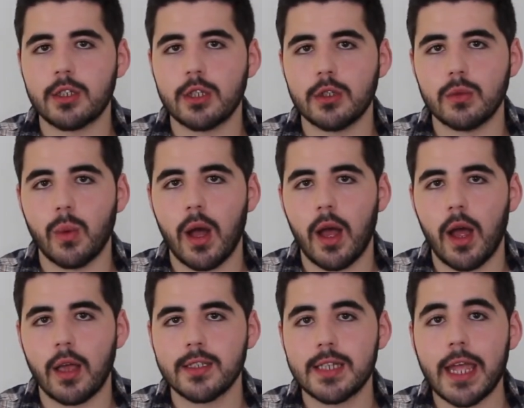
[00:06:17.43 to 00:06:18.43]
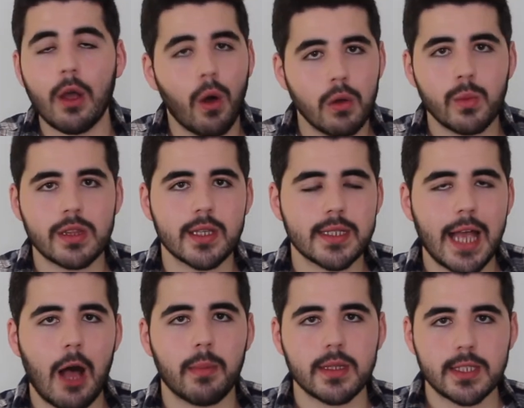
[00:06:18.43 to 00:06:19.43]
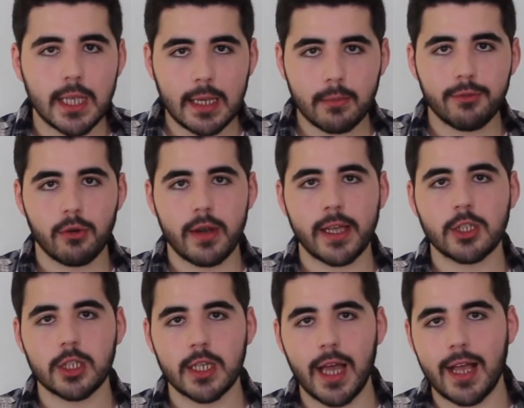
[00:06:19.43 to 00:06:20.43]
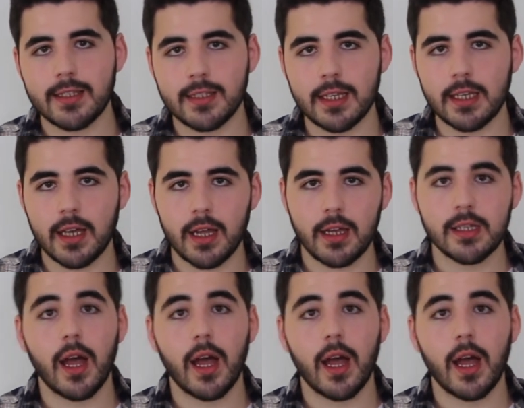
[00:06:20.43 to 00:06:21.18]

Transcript: to stay on with the Sauber team for next year as the